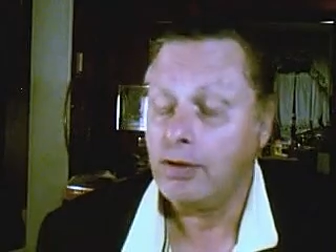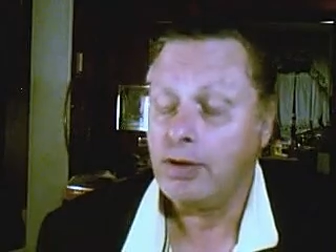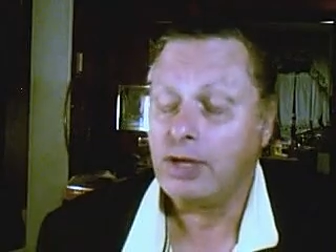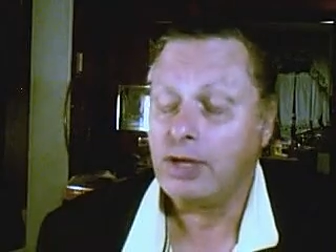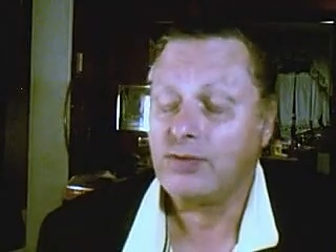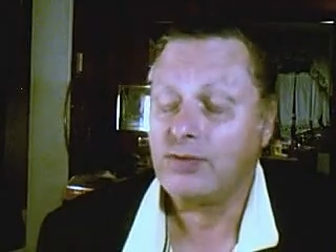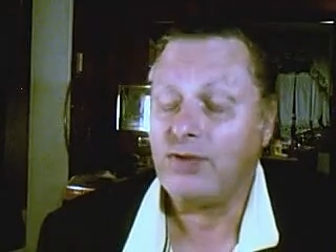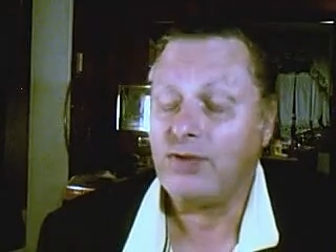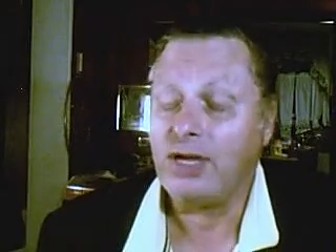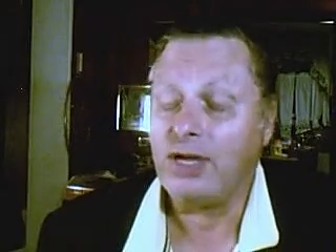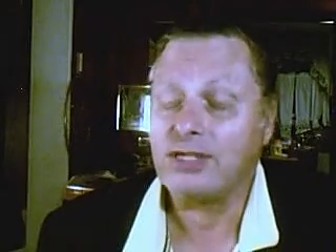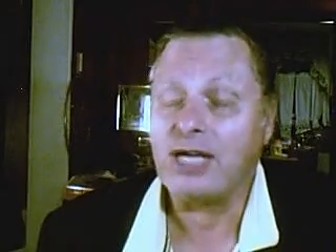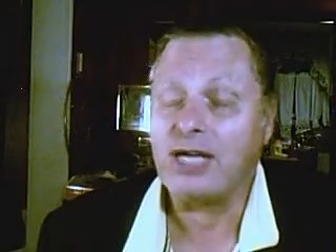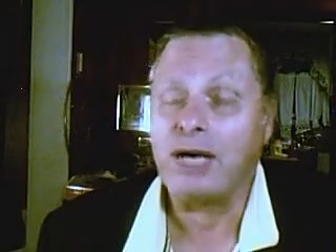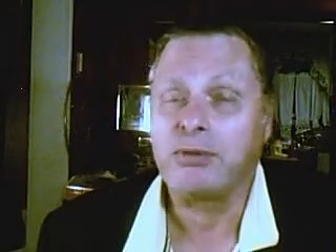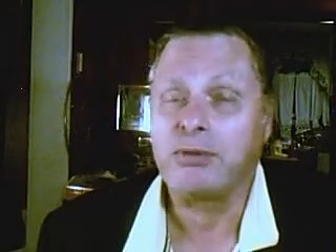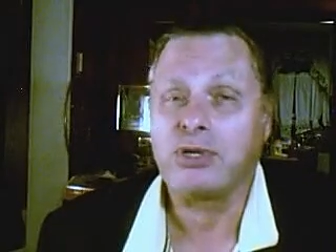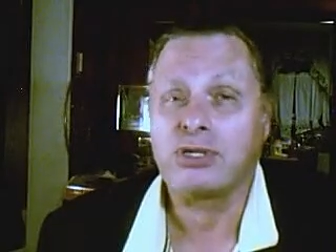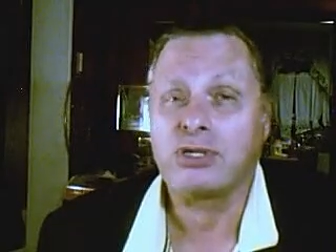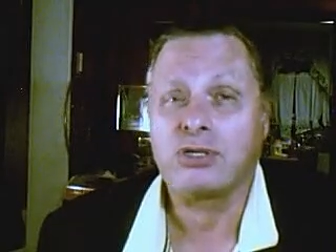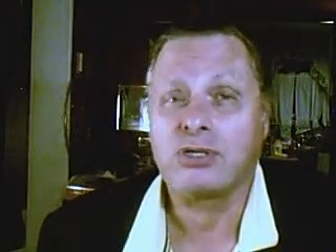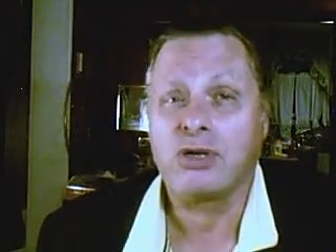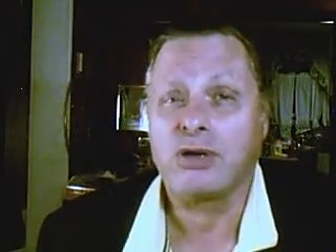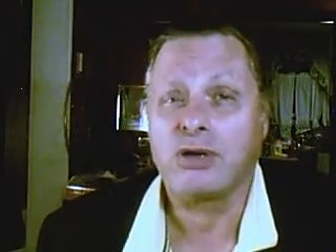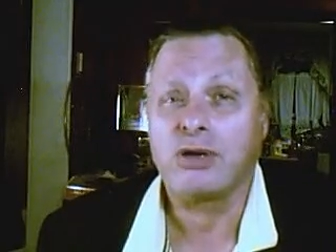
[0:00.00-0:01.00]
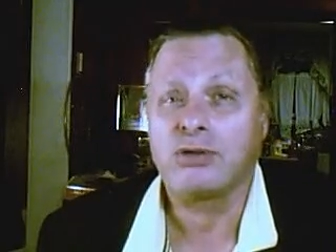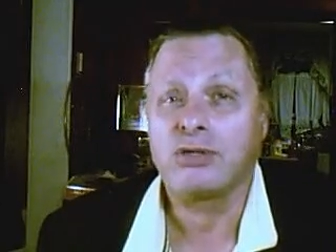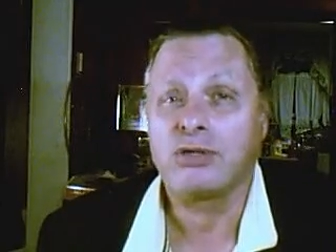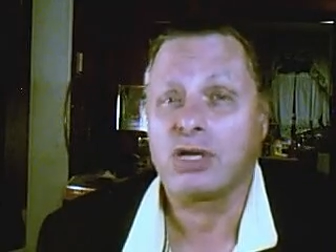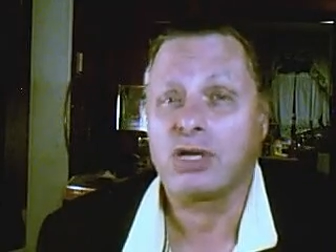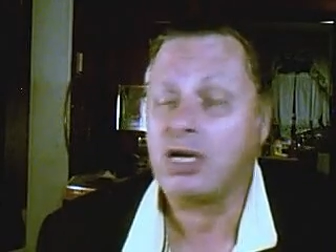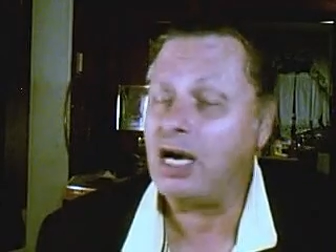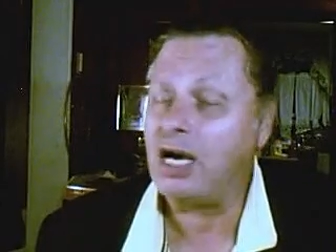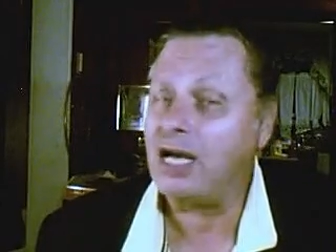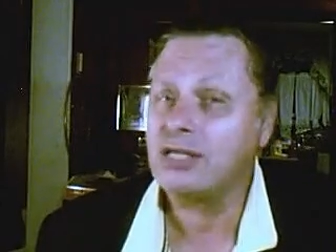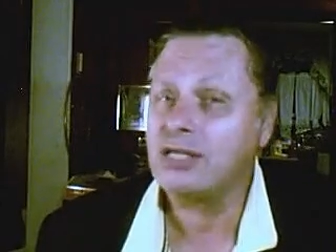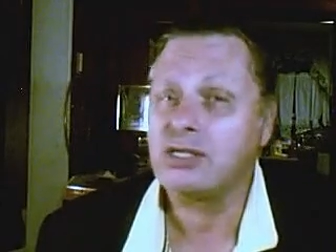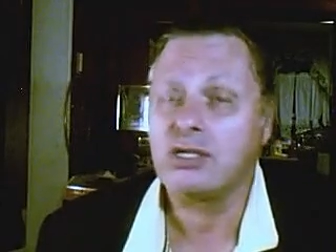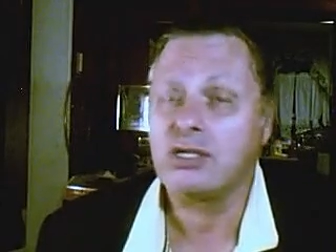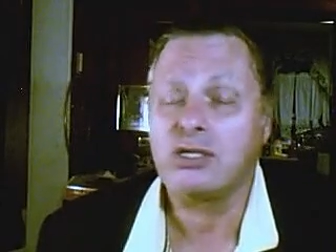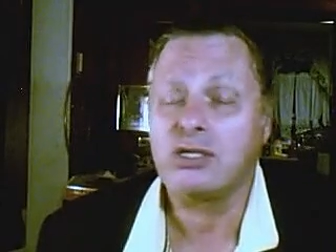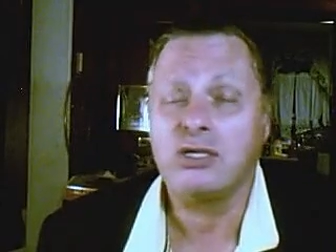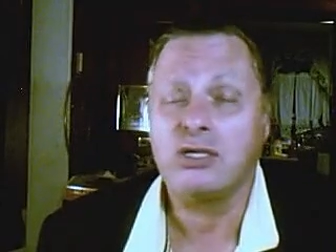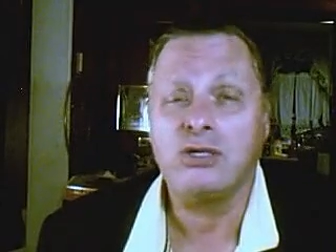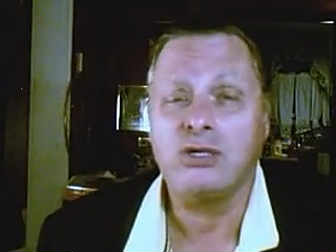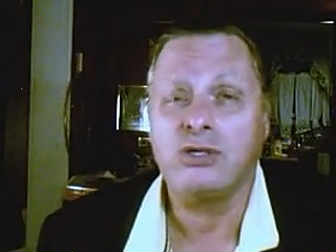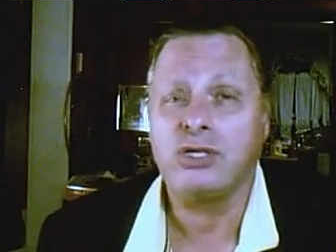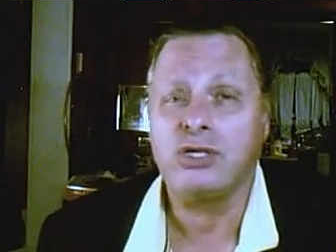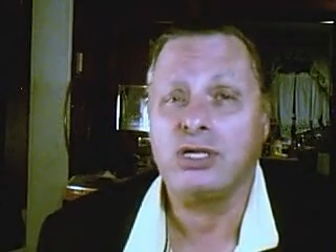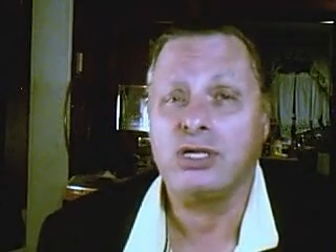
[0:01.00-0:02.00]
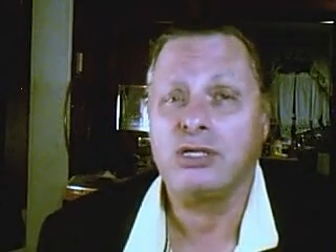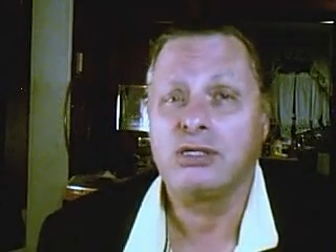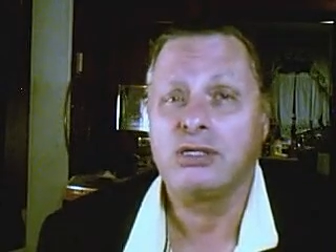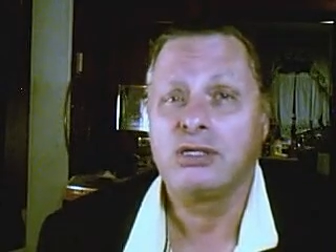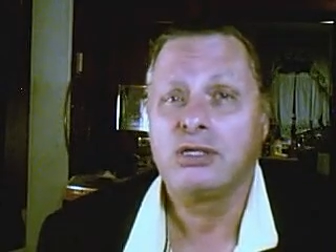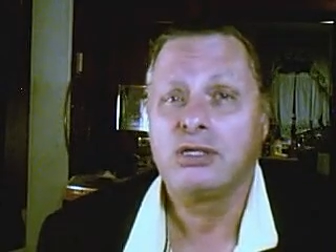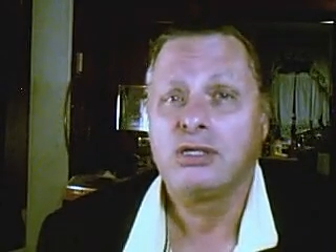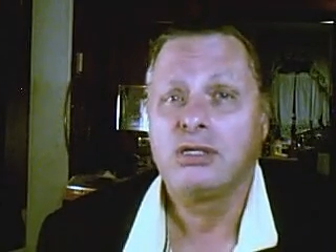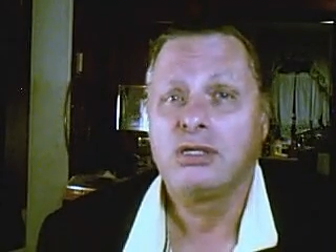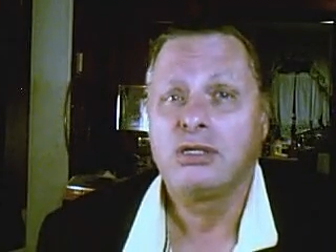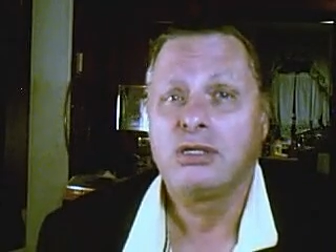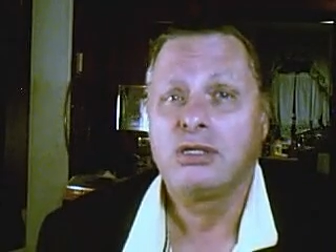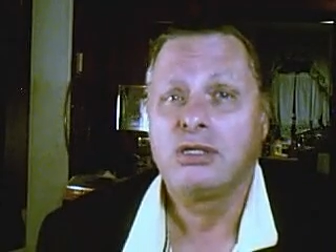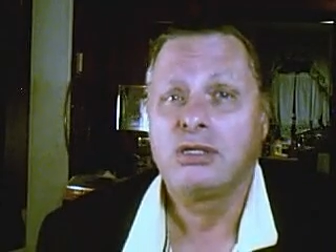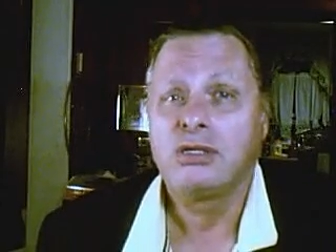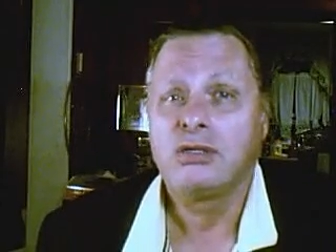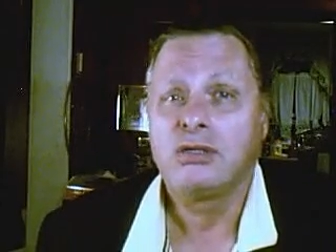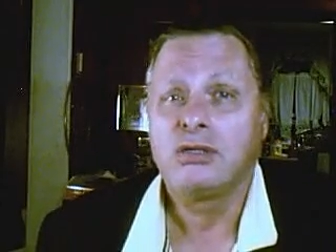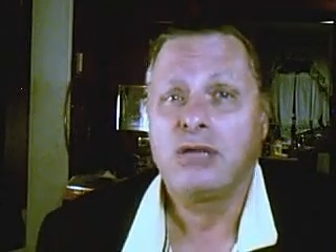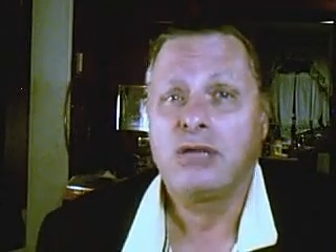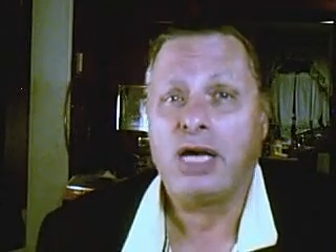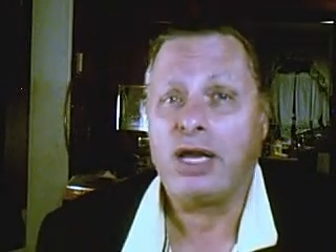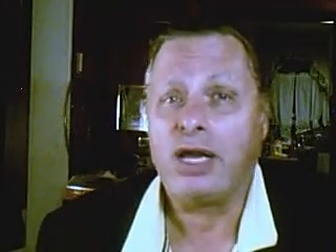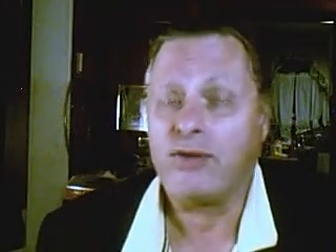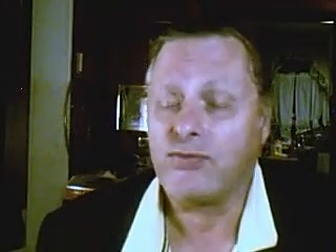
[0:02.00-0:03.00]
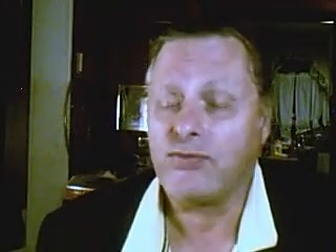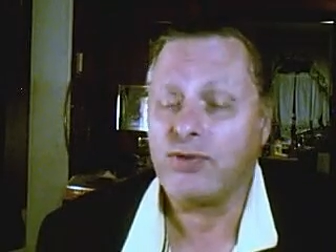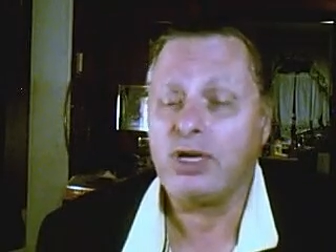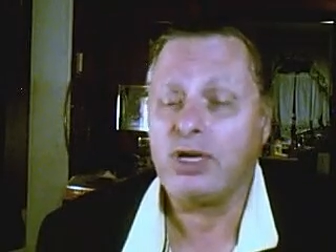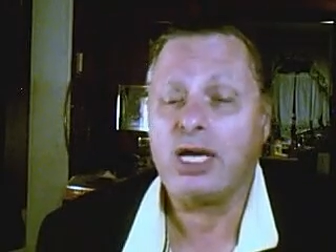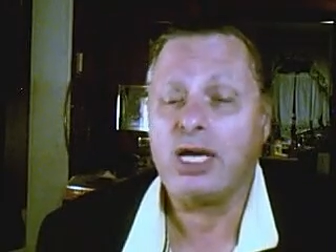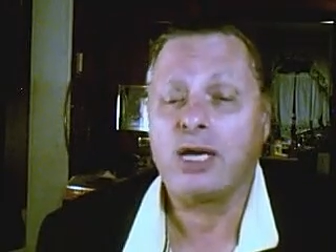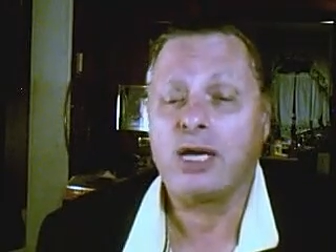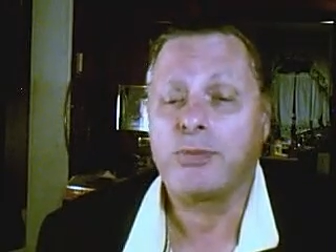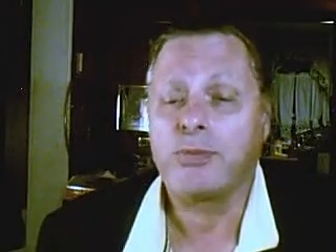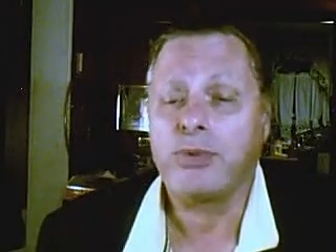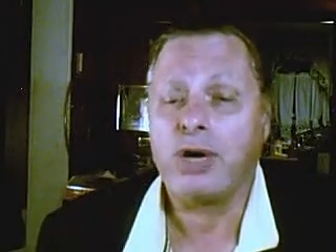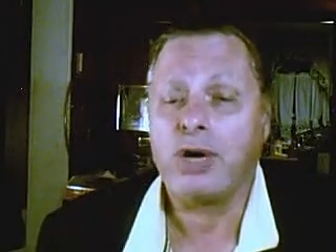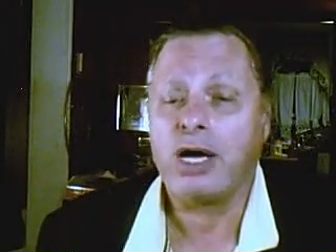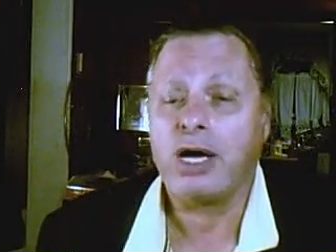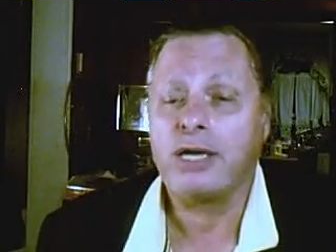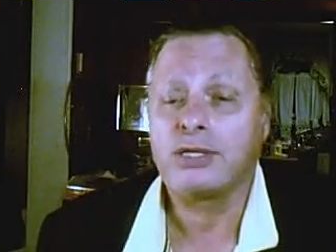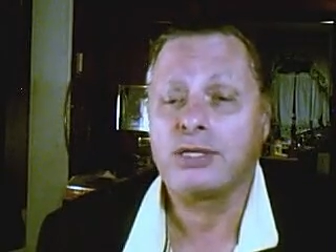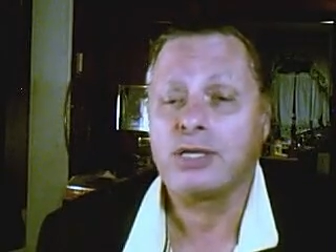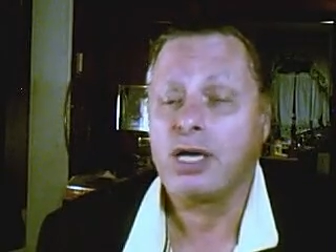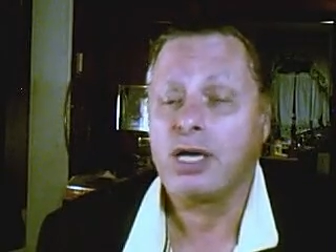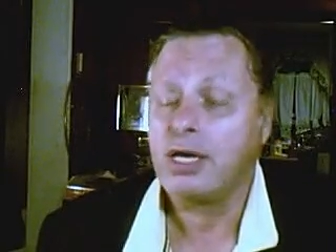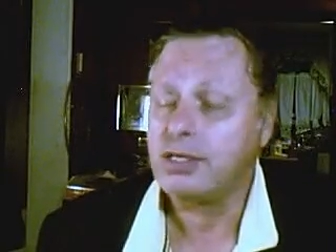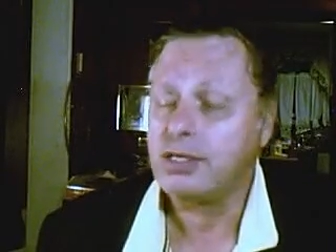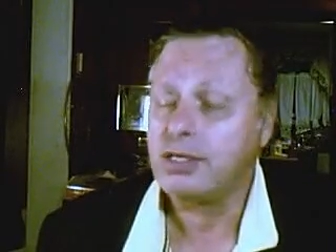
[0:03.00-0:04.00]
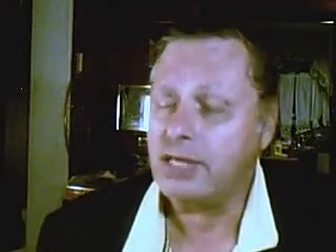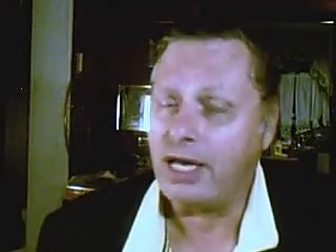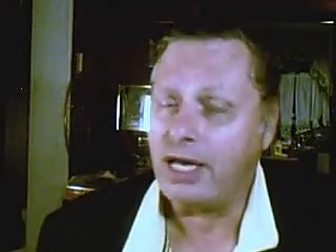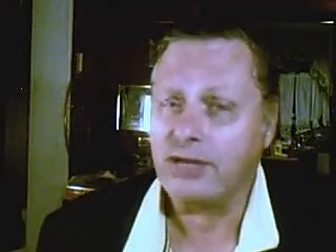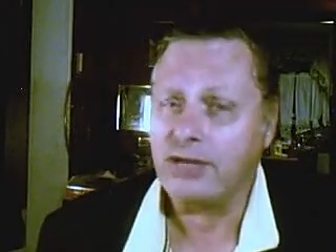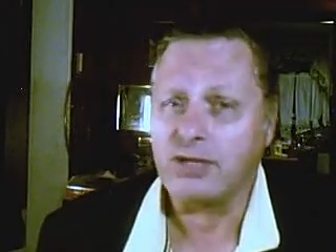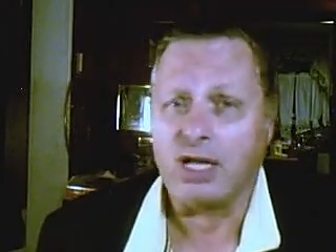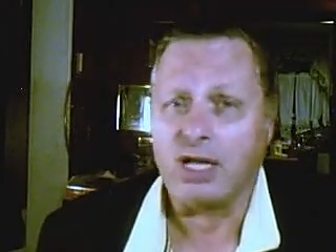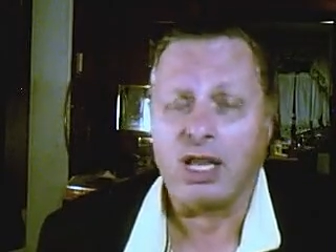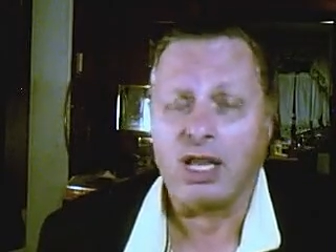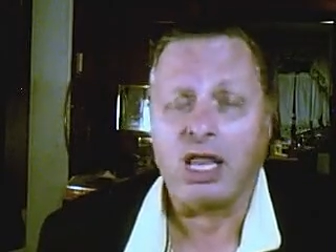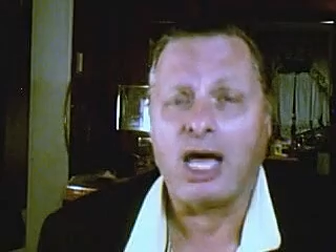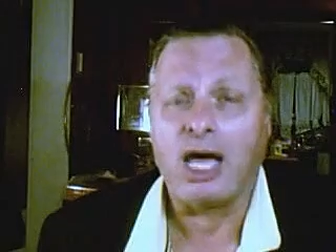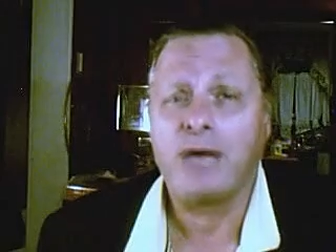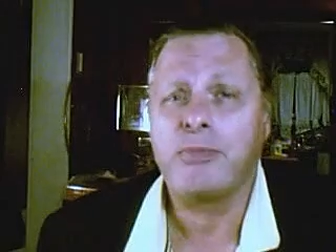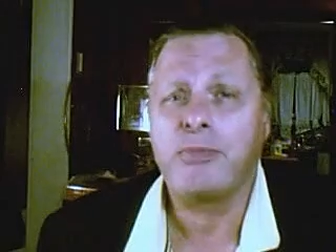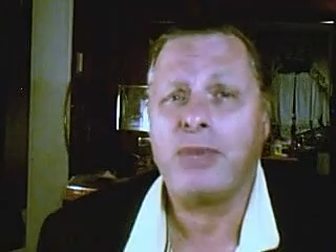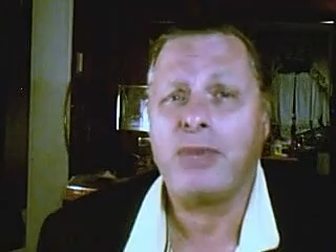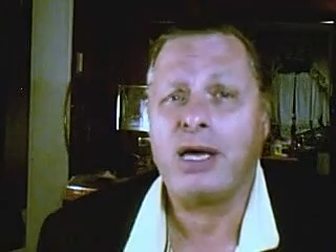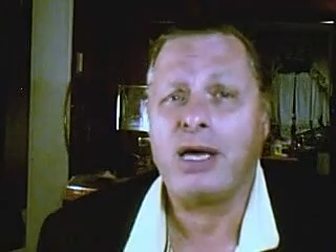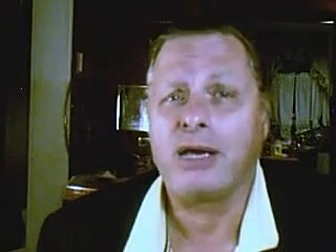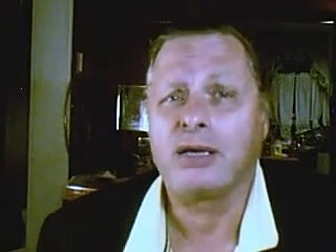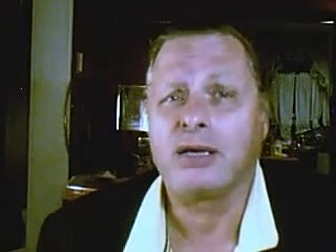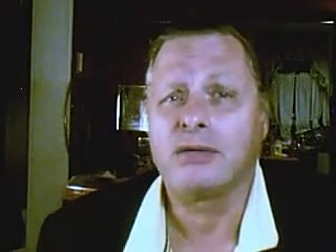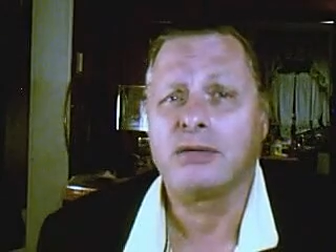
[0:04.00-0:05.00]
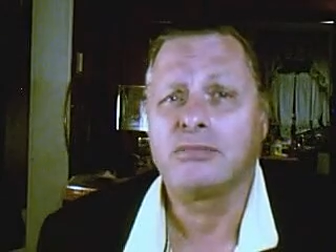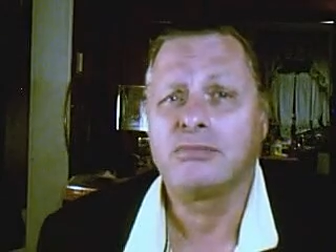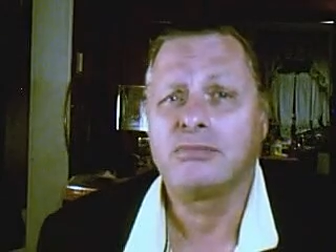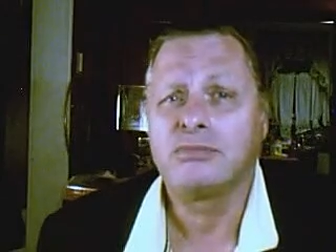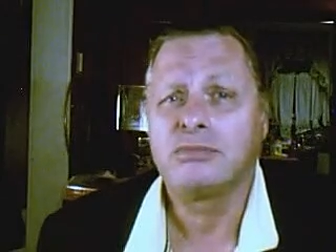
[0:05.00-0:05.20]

As far as I'm concerned, the Constitution and the free enterprise sounds a lot better,